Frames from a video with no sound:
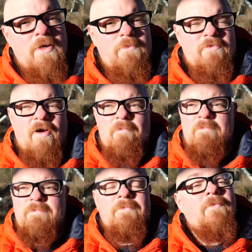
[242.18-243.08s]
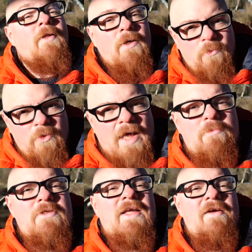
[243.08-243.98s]
trips from. Well,
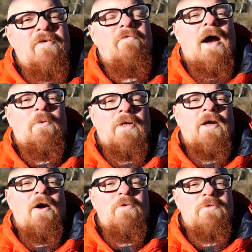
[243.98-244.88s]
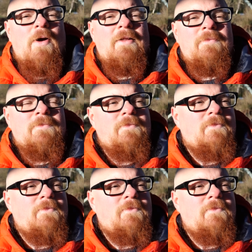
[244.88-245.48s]
that was David Rowell & Co. as well.